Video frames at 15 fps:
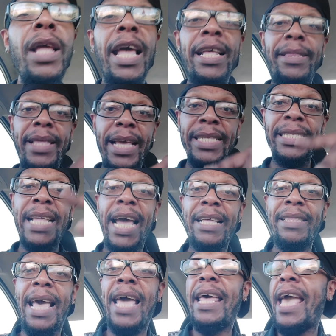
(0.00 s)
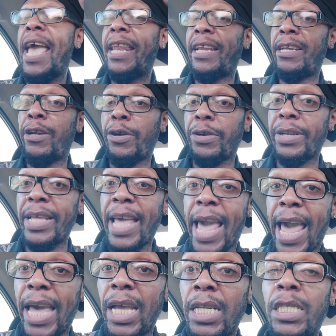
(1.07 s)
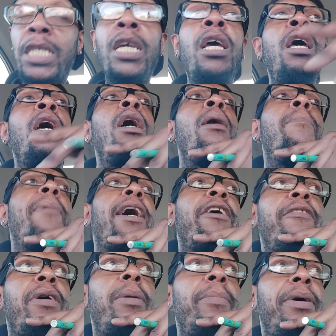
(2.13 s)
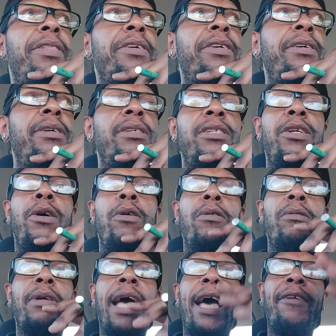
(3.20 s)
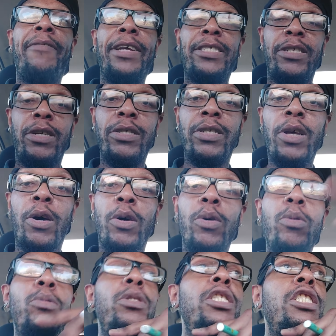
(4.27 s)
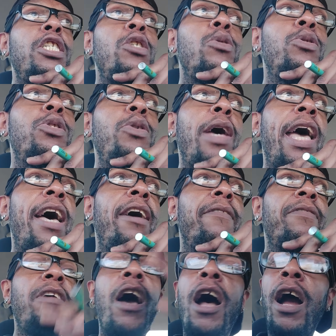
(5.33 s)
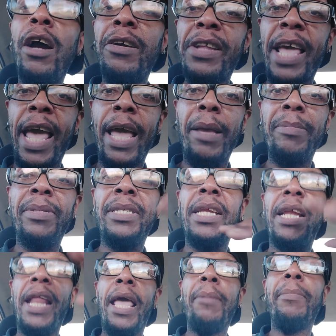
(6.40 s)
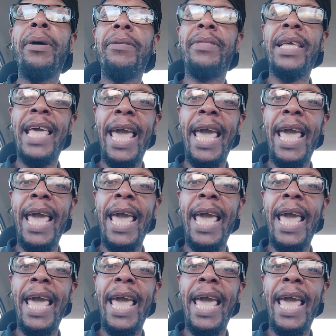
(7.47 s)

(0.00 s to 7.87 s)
and things like that at an early age my grandmother, you know, God rest her soul, she used to have card games, and the name of the